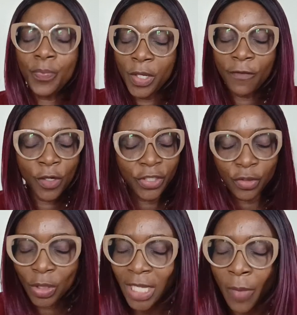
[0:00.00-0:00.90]
beloved, on
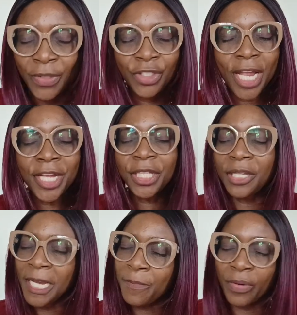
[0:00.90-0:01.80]
this note, I'll be sharing
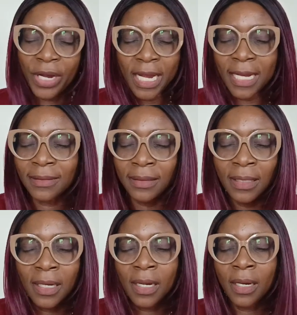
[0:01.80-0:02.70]
3 prayers
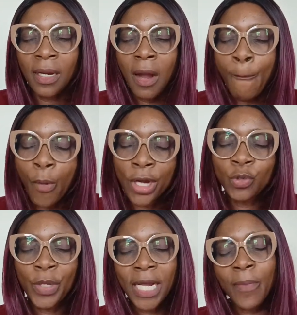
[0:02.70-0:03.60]

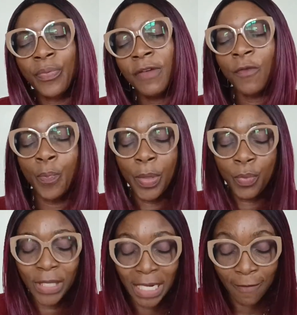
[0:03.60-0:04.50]
points we can pray for
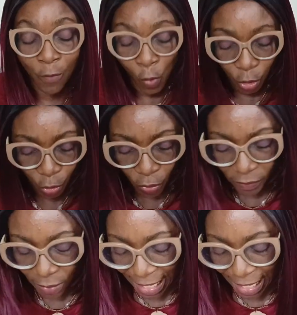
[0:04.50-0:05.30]
people that have hurt us.